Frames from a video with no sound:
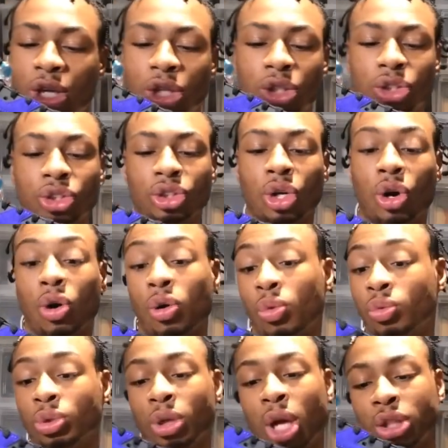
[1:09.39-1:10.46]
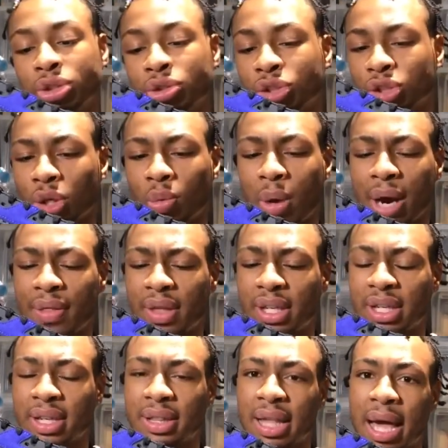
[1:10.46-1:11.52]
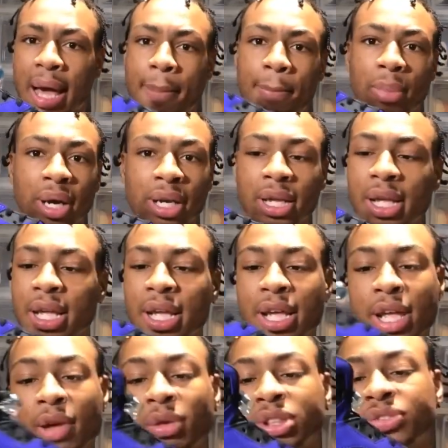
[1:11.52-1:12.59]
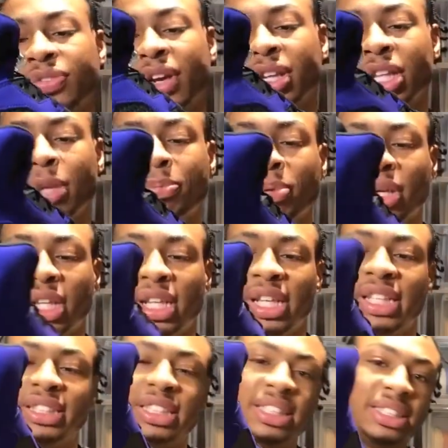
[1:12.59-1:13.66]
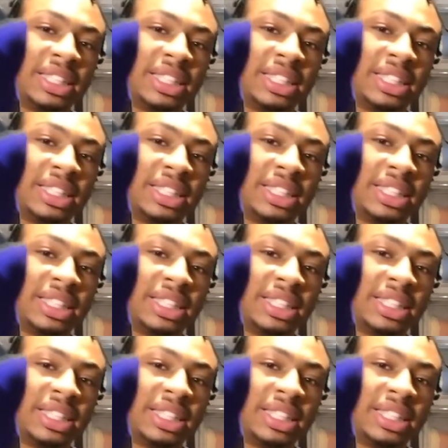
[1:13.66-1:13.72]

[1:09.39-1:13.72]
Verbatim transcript: So not too sure why they did that, but it was fairly pretty easy to